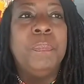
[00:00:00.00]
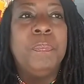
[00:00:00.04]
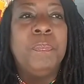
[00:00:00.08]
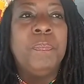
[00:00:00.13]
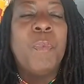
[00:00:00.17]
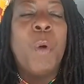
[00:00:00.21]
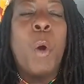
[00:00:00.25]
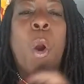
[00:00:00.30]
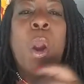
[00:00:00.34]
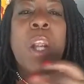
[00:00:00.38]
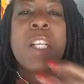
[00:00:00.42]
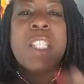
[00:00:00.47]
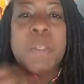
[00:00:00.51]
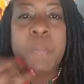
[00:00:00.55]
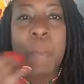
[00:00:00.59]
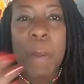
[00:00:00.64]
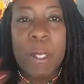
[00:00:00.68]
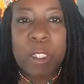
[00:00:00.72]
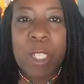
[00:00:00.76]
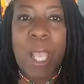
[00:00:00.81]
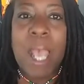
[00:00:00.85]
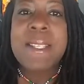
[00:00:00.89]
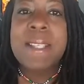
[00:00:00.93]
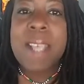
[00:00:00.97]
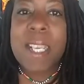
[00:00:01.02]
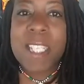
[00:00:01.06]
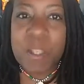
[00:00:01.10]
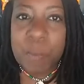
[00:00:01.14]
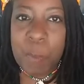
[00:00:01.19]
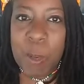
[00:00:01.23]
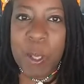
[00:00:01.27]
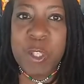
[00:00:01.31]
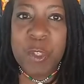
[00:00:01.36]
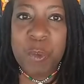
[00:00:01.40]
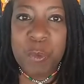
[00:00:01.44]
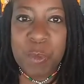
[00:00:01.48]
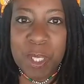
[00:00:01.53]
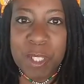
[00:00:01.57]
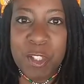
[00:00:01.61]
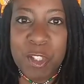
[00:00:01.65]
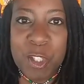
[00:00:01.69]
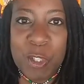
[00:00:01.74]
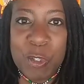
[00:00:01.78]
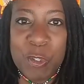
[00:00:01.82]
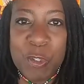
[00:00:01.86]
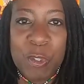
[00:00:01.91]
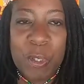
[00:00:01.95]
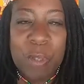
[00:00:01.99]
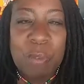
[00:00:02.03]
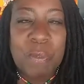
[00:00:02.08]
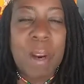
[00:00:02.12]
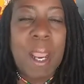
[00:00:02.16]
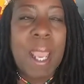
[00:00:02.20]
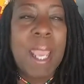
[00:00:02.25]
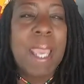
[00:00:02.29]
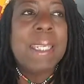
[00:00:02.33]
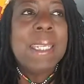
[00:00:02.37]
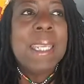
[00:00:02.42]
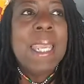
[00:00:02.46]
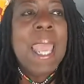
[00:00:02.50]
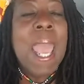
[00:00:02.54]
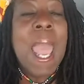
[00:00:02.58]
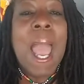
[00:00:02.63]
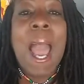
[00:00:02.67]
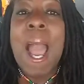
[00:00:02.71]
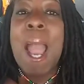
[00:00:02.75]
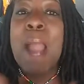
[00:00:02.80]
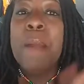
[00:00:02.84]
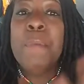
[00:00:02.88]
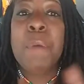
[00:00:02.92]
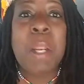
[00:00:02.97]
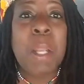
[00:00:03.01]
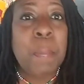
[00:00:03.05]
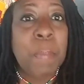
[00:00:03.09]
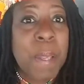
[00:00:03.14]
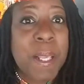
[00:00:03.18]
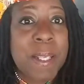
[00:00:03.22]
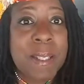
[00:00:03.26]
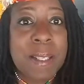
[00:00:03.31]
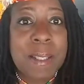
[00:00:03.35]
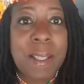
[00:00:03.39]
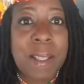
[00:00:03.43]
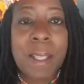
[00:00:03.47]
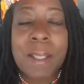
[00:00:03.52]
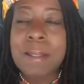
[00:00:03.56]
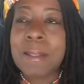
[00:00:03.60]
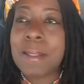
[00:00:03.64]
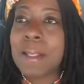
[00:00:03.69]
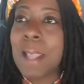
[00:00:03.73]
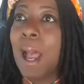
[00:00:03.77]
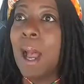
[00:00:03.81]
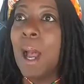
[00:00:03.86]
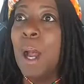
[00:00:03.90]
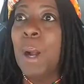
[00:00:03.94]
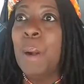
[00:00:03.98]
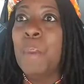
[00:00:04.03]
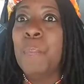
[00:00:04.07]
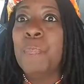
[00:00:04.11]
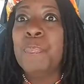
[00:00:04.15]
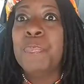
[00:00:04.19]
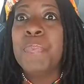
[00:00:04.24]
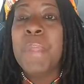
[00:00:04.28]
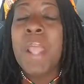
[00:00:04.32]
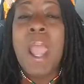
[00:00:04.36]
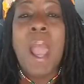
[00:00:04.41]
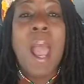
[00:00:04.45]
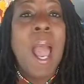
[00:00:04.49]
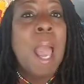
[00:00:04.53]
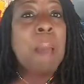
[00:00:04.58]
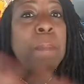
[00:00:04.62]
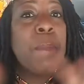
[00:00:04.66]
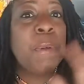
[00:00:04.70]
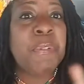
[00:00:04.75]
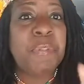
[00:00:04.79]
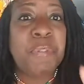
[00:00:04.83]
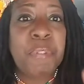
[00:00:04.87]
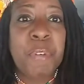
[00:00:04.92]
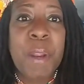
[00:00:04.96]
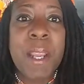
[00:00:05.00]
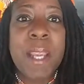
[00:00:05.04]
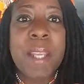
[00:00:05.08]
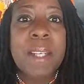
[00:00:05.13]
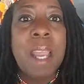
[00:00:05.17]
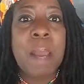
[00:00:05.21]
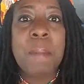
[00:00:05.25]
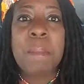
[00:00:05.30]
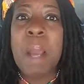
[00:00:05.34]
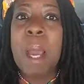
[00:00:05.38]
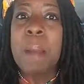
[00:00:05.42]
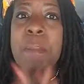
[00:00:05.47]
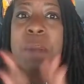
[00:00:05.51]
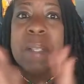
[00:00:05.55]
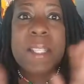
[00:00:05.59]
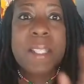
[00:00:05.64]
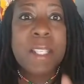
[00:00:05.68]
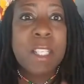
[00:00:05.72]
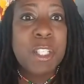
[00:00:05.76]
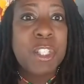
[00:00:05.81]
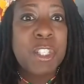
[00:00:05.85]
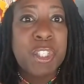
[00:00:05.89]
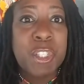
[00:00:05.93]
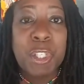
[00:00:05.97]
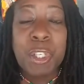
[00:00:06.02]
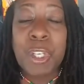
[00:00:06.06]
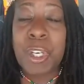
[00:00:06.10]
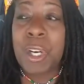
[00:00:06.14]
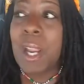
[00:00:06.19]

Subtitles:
Or I say special needs children, right? I run a business. I'm a friend. I'm a sister.